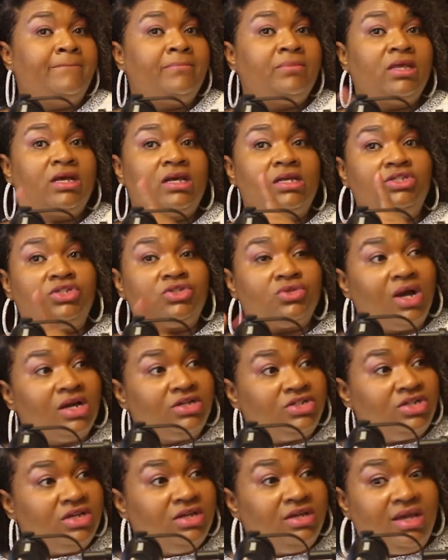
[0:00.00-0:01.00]
The
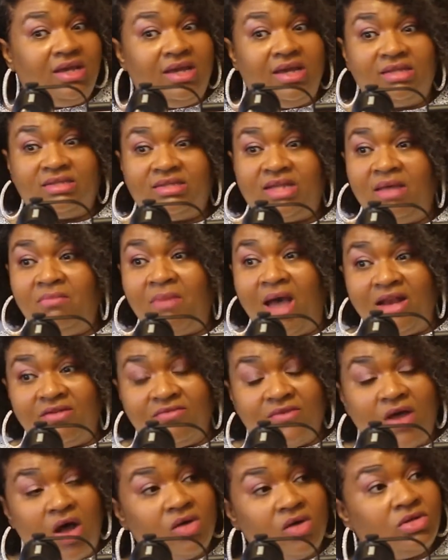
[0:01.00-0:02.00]
construction kids, they might
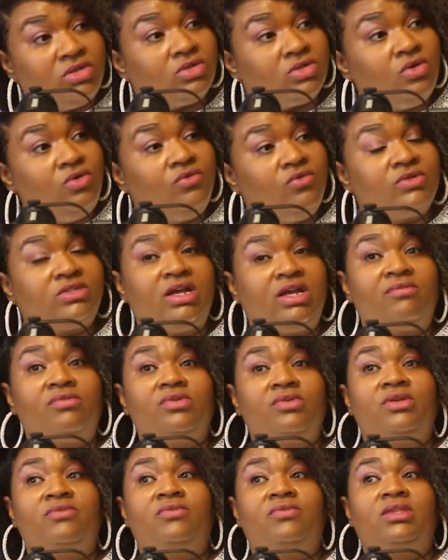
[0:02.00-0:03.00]
have gone to school for
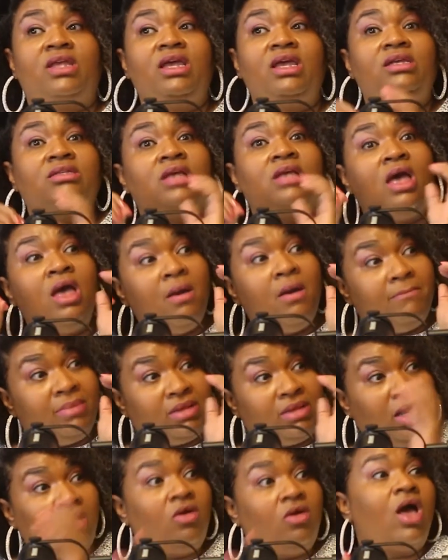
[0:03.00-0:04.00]
several different things,
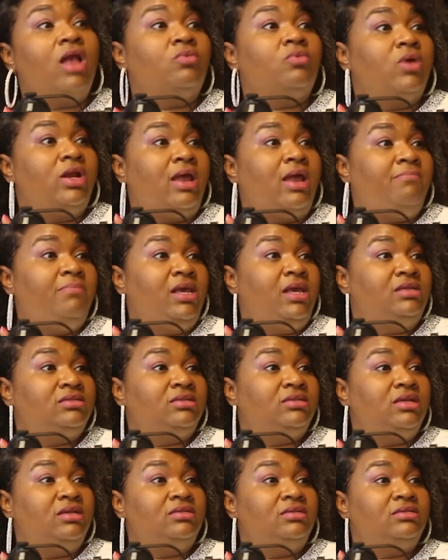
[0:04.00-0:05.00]
but they know how to run that
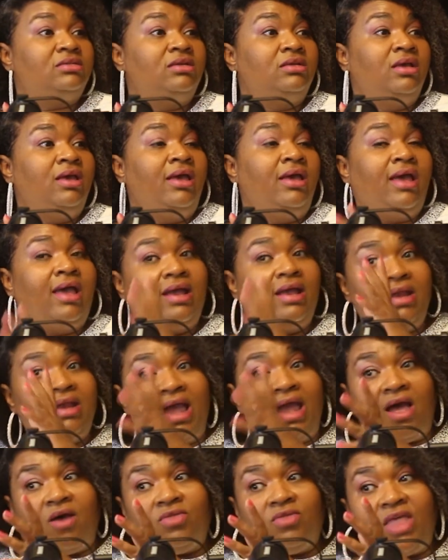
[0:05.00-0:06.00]
business. And
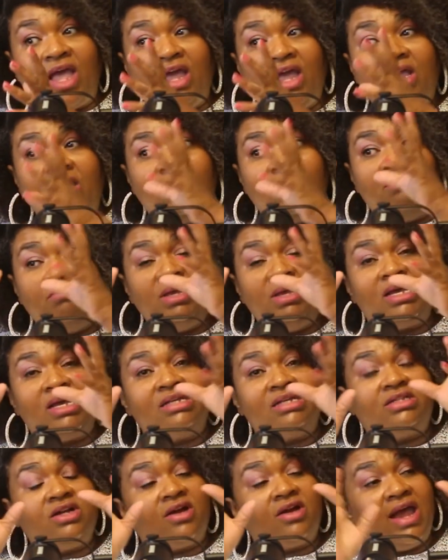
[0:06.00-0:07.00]
now
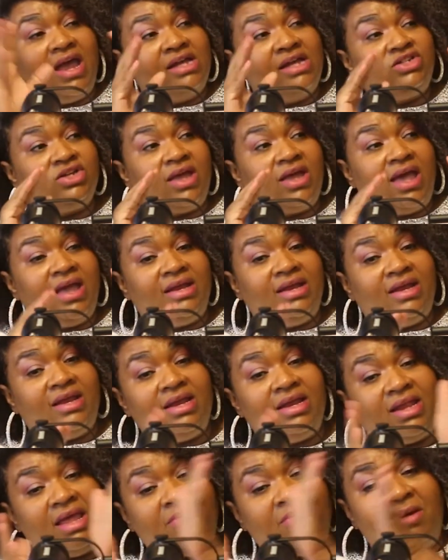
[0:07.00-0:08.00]
because they're
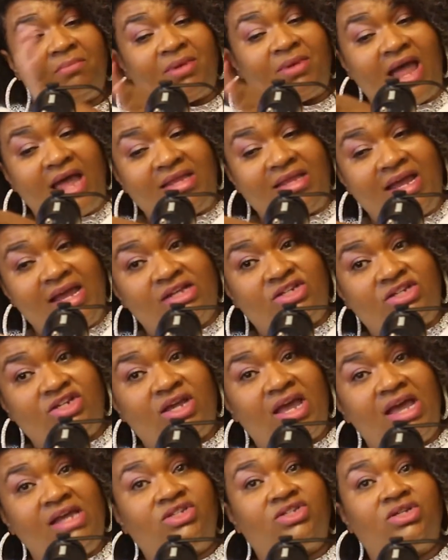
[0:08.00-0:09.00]
educated and they apply the
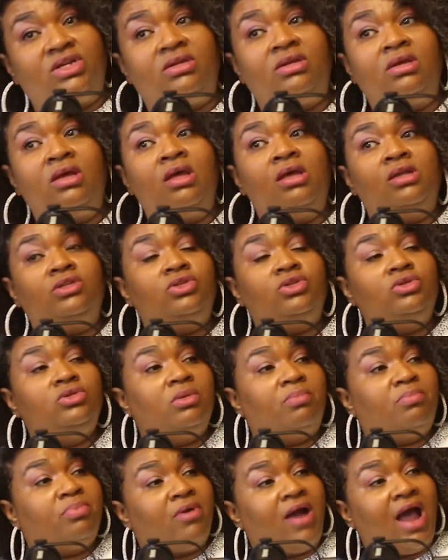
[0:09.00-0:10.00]
education to
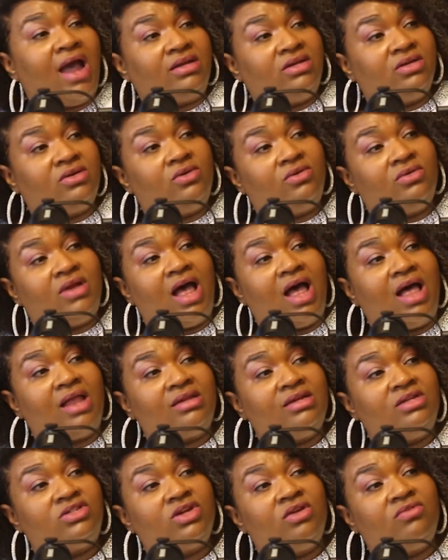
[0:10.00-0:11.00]
the practical
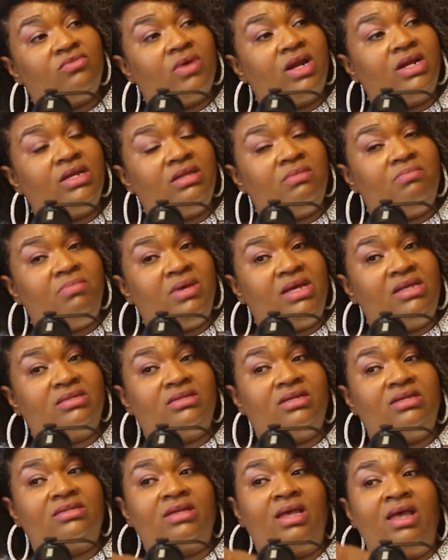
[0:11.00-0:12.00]
knowledge of running the
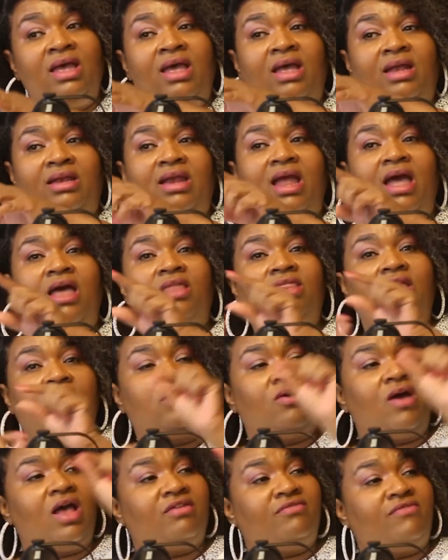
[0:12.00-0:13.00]
business, now they
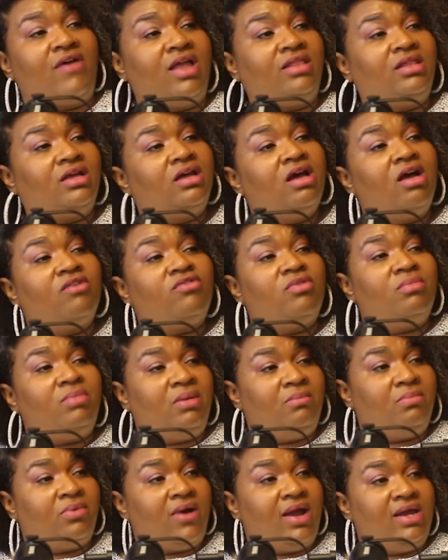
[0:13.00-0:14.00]
know how to find the
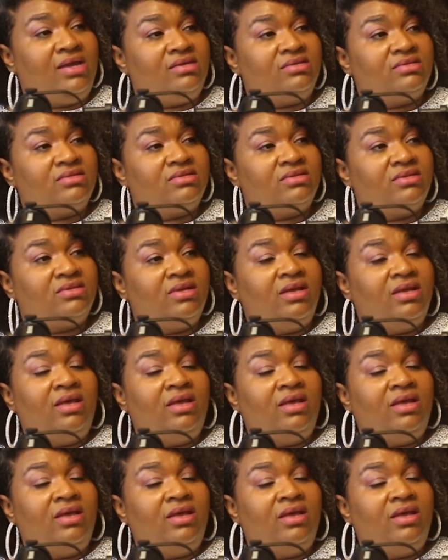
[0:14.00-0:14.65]
government breaks.